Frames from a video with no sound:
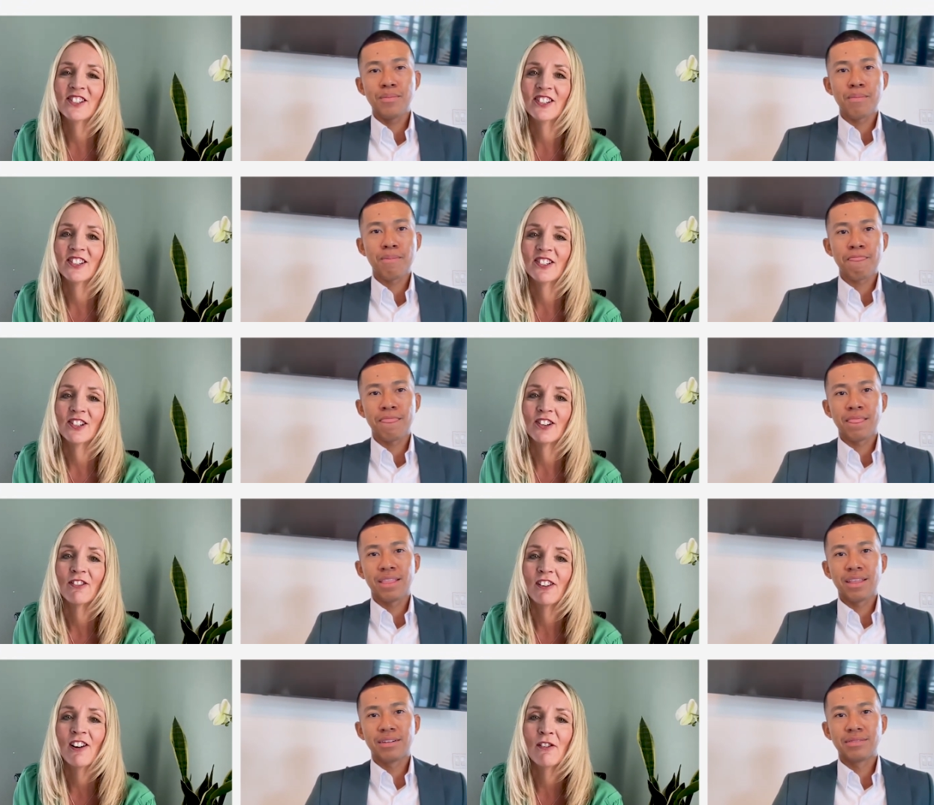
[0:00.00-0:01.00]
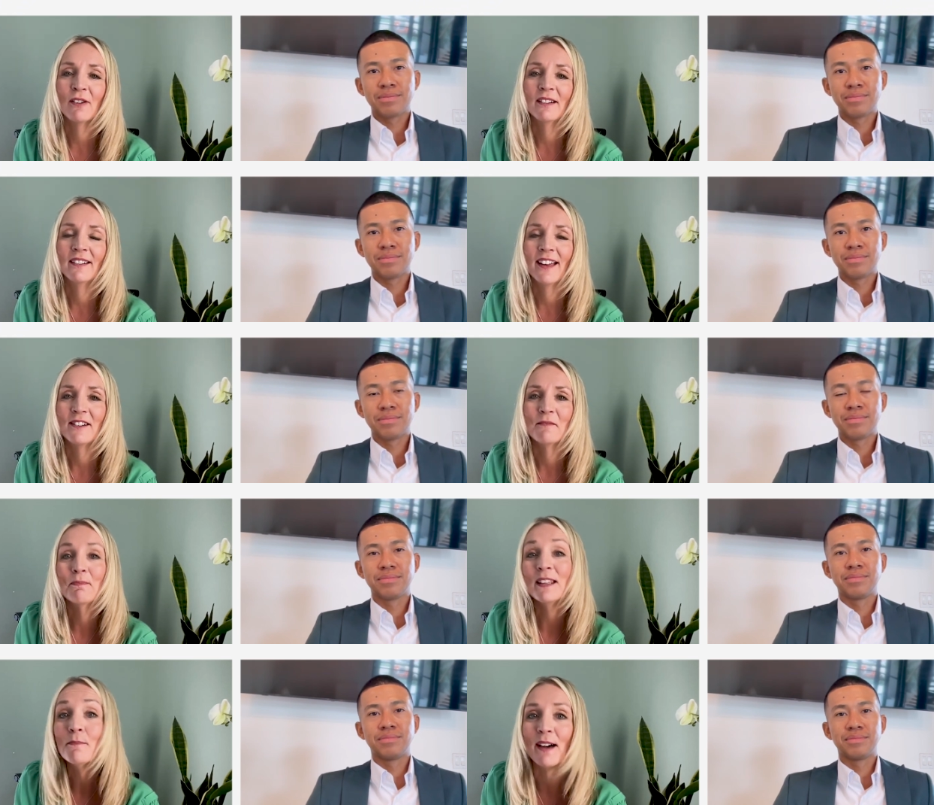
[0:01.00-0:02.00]
Speaker 1: to to grow and and
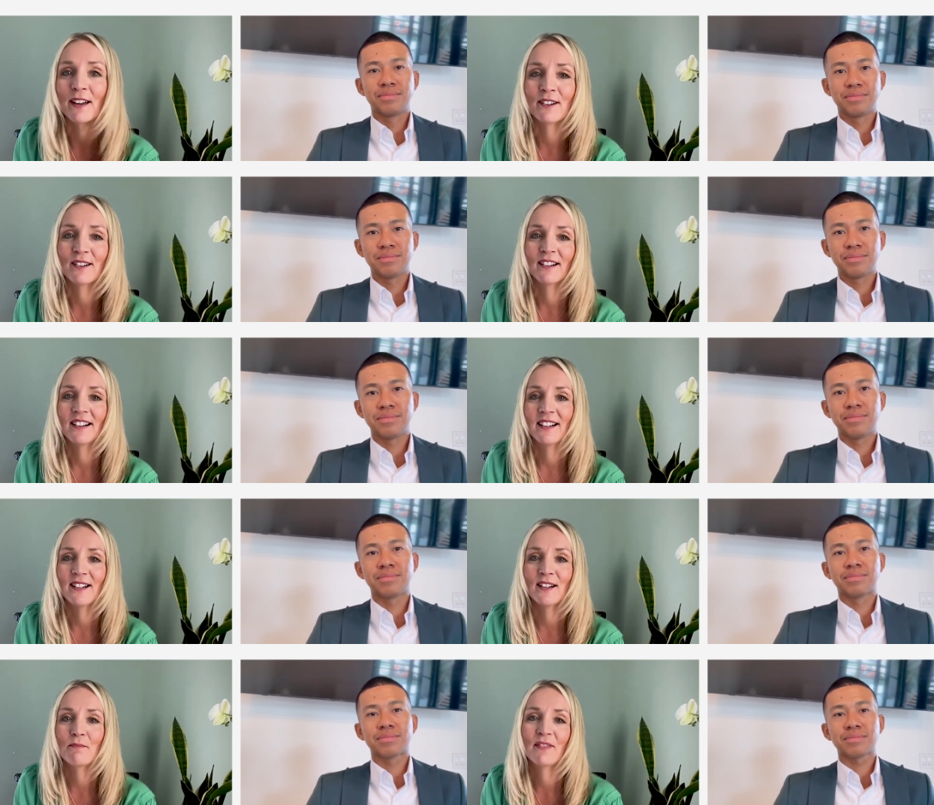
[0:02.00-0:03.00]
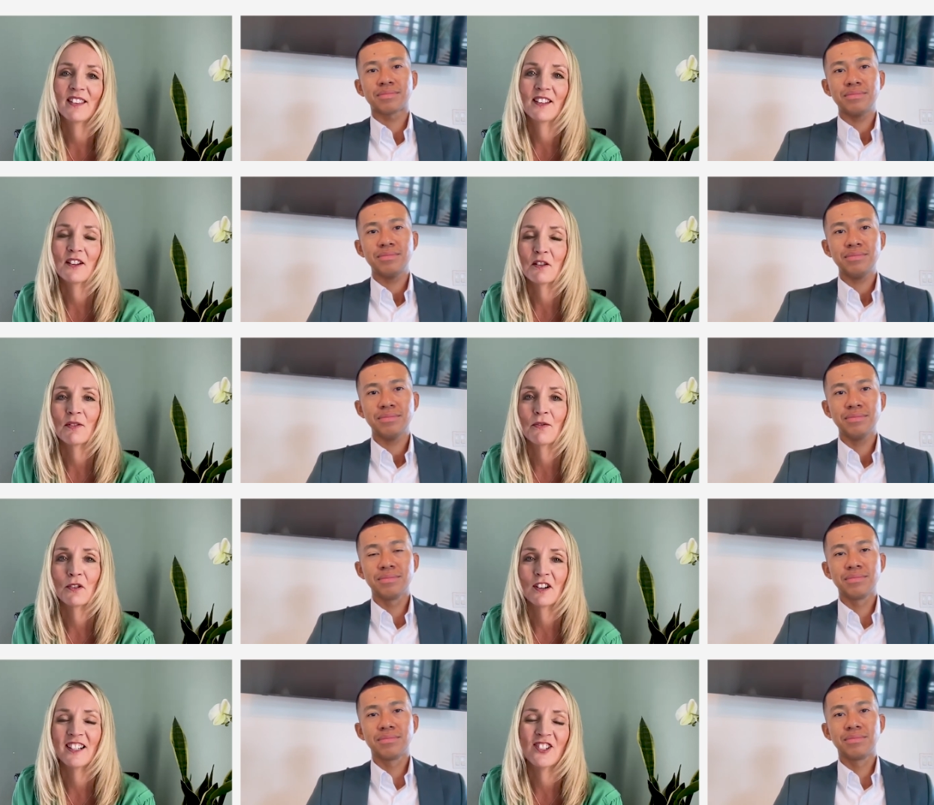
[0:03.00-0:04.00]
be better um, than the year
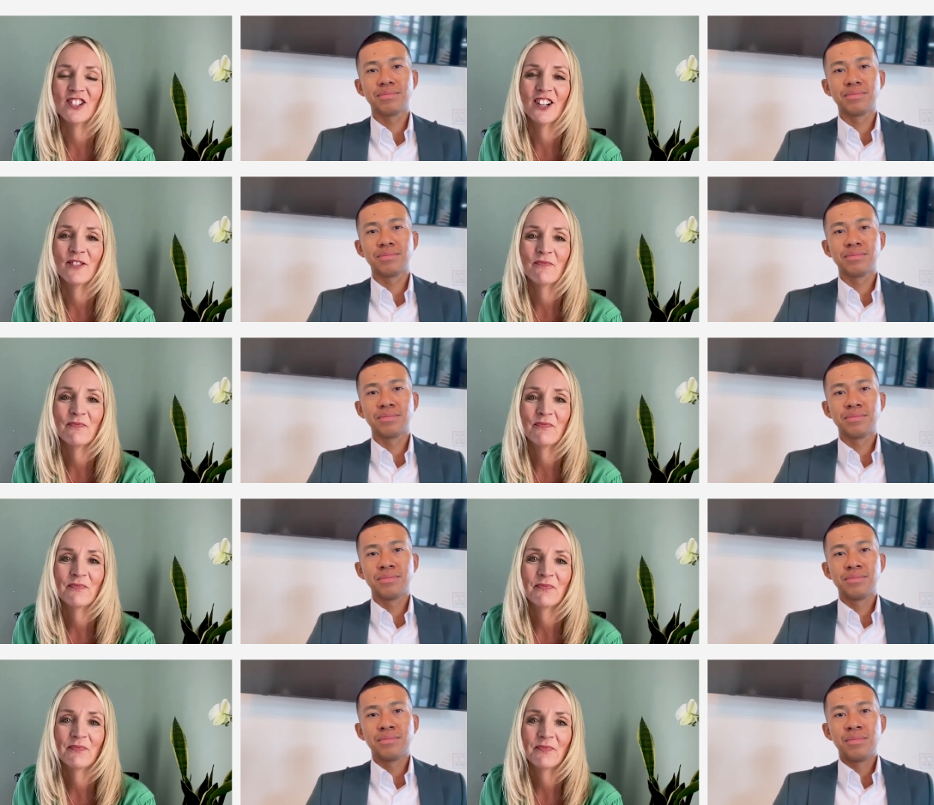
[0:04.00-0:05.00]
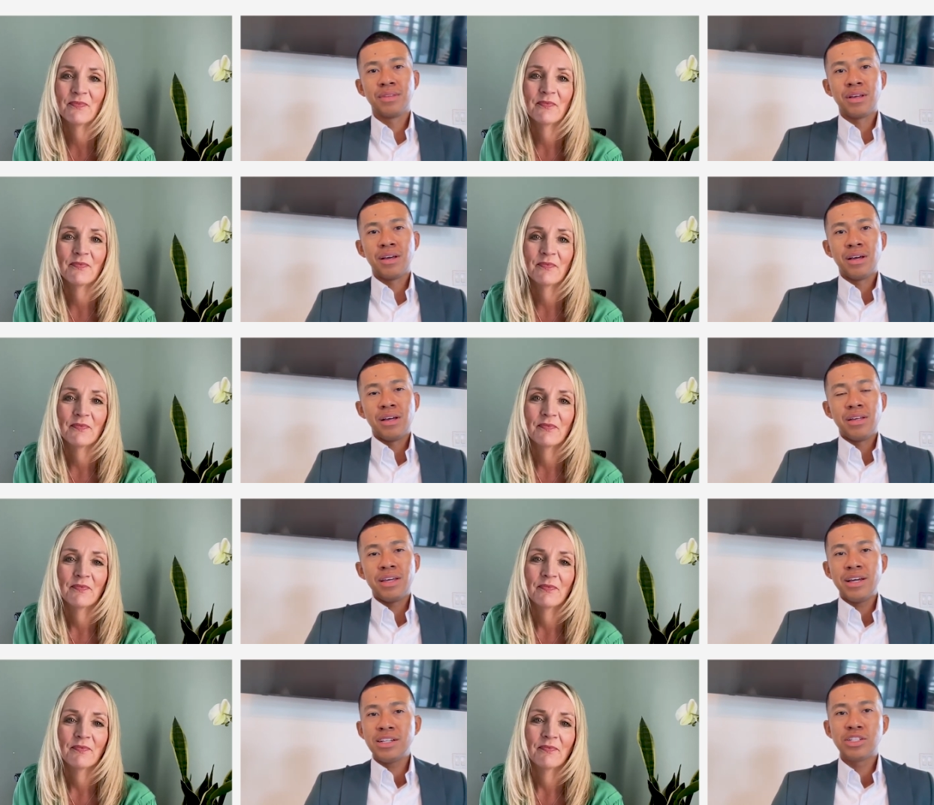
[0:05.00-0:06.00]
before each year?
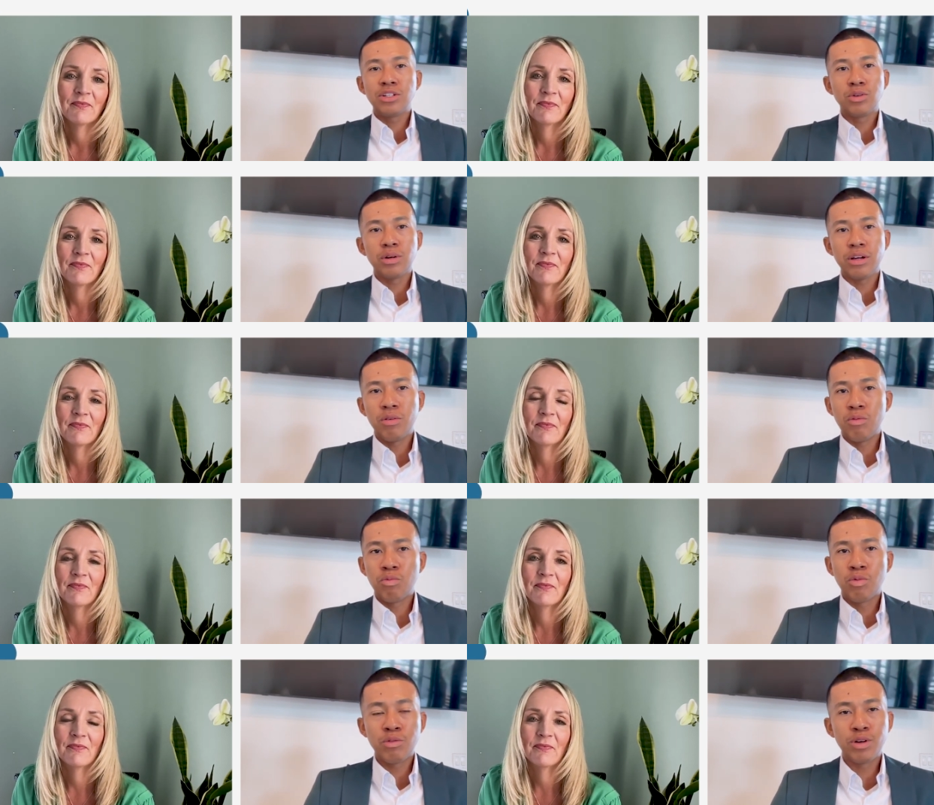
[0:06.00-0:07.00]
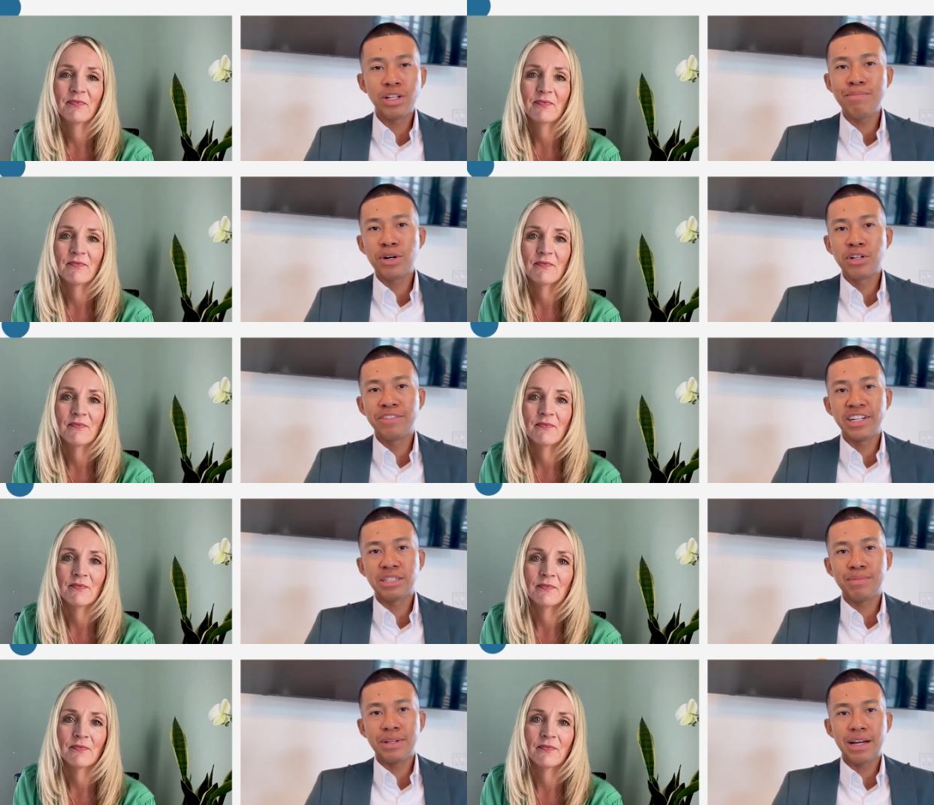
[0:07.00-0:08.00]
Speaker 2: Yeah. So, what really
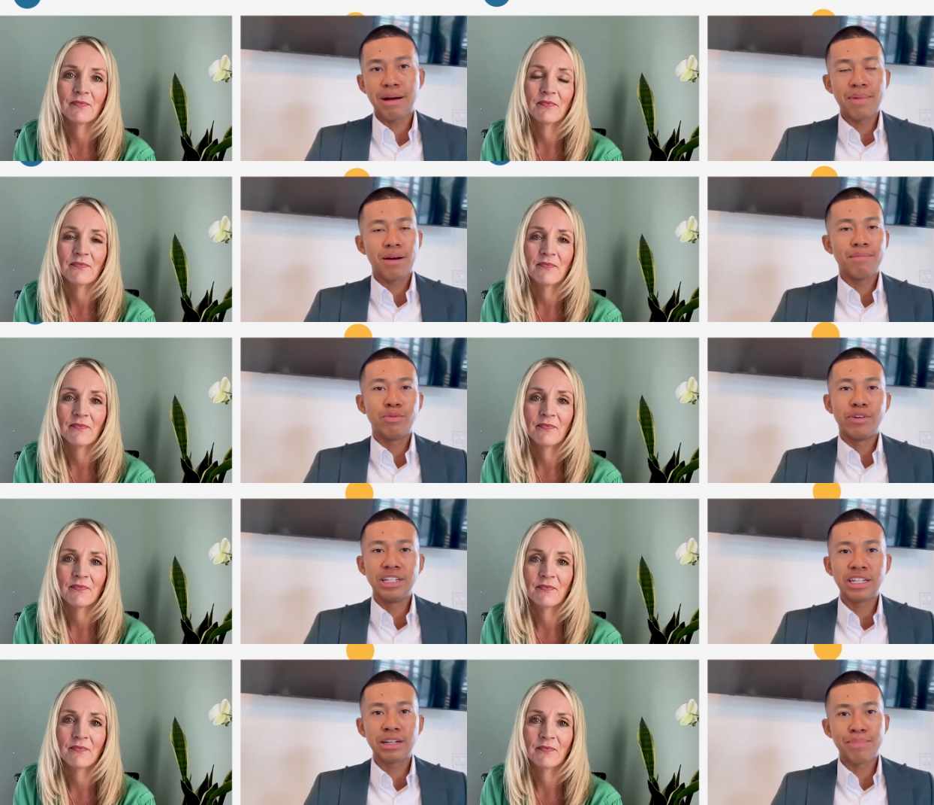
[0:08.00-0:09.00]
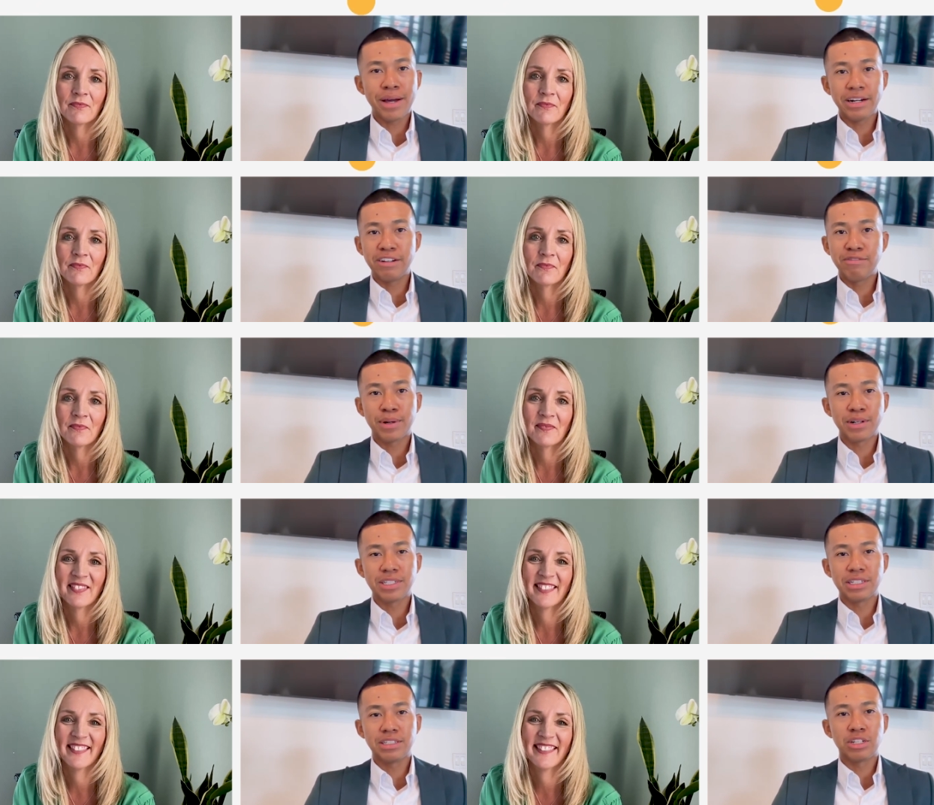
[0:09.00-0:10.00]
motivates me? I'm I'm a really competitive
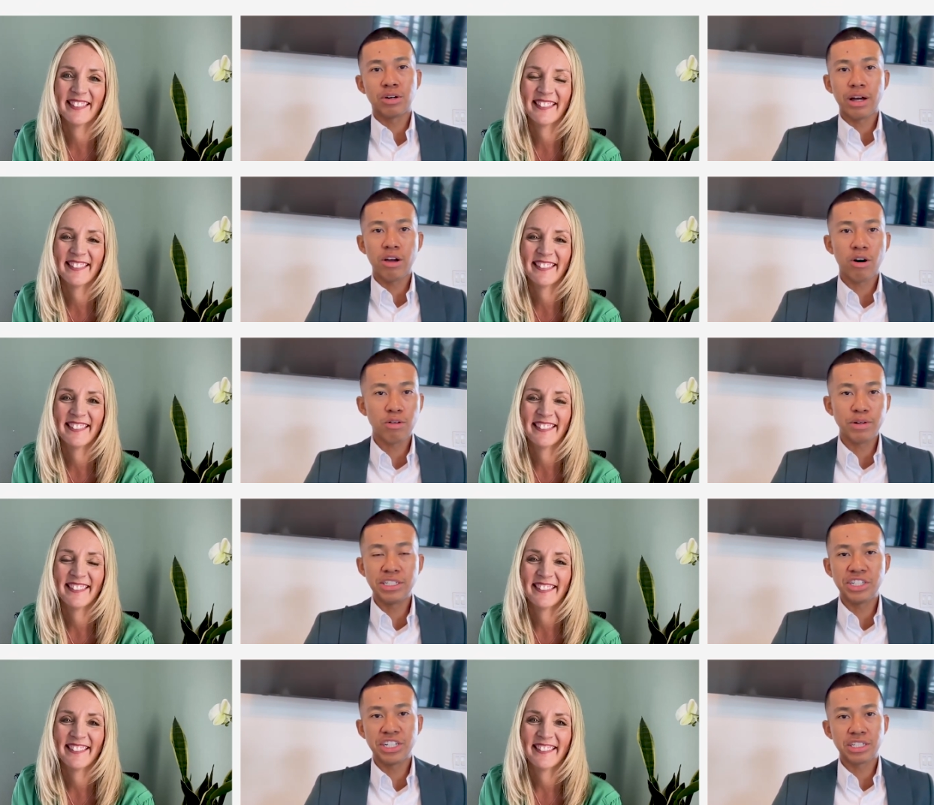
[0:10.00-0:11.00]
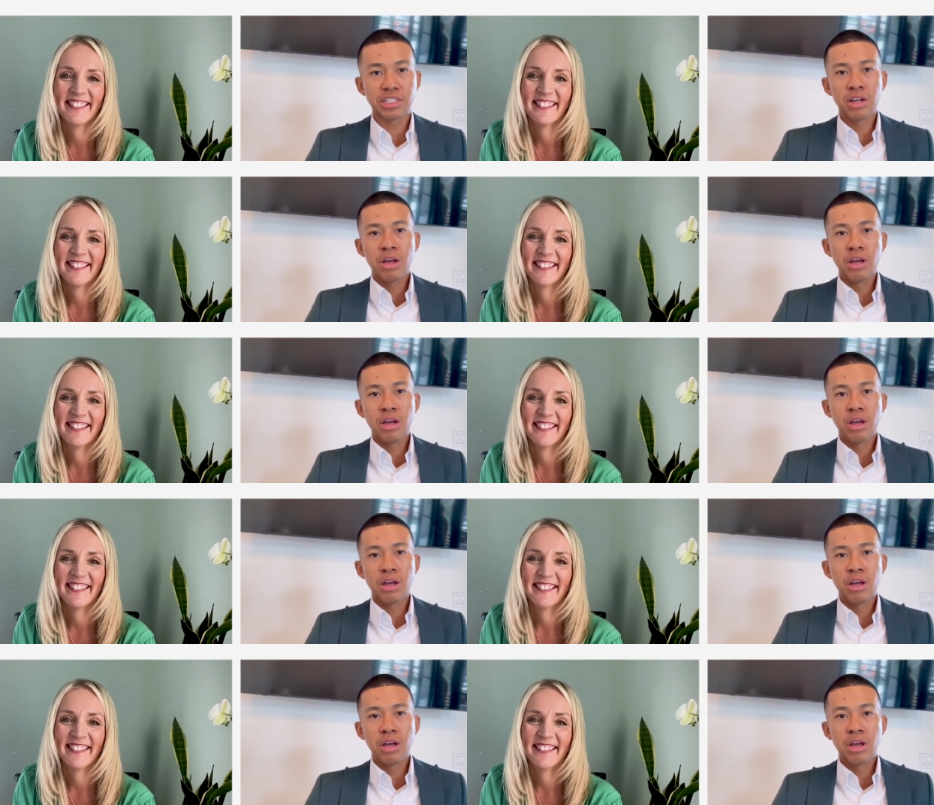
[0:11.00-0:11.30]
person, so I always just